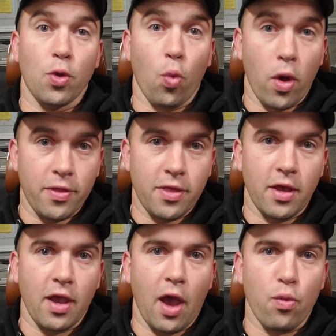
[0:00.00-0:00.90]
the one
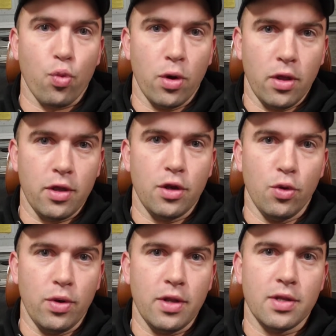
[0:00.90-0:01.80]
thing I really
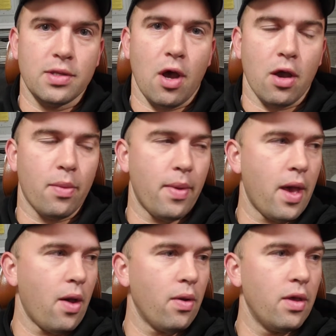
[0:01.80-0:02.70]
do need to talk
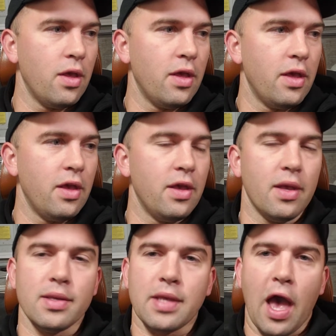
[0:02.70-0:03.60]
about
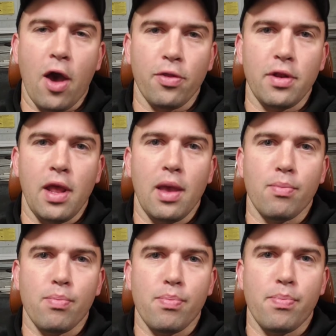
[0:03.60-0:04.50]
is how the
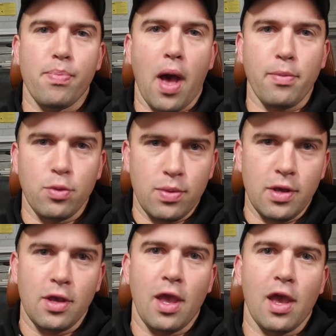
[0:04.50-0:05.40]
name Bobby
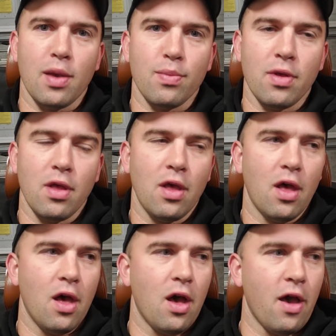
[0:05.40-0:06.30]
B came.
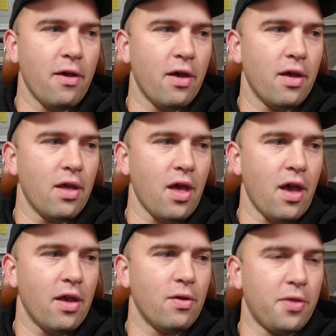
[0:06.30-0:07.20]
I
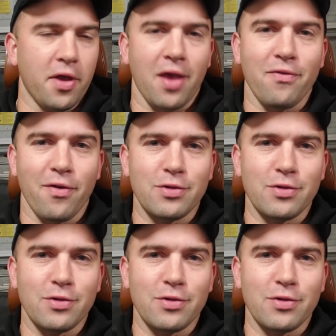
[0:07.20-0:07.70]
don't think I've ever